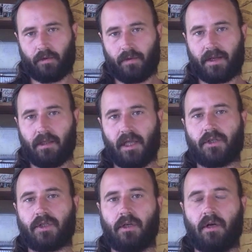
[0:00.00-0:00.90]
the
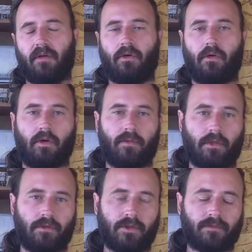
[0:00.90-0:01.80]
regulation of
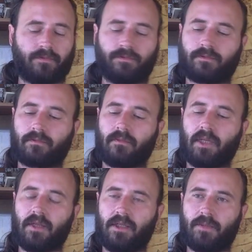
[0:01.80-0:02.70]
hormones,
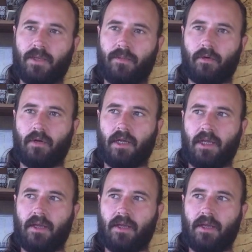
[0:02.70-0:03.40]
these people,